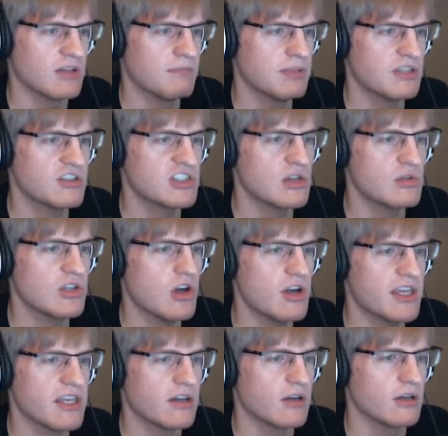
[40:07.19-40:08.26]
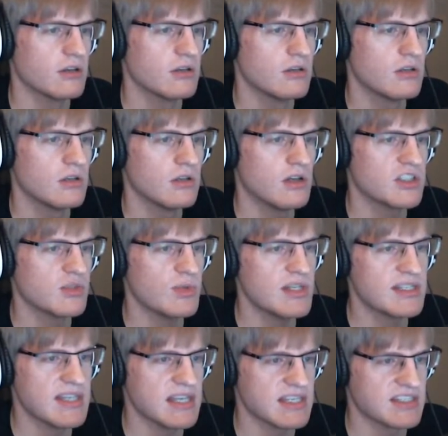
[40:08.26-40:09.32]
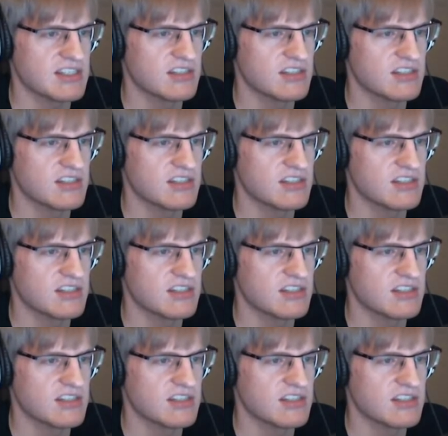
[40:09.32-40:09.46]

But there's no dog here. Also, what is this?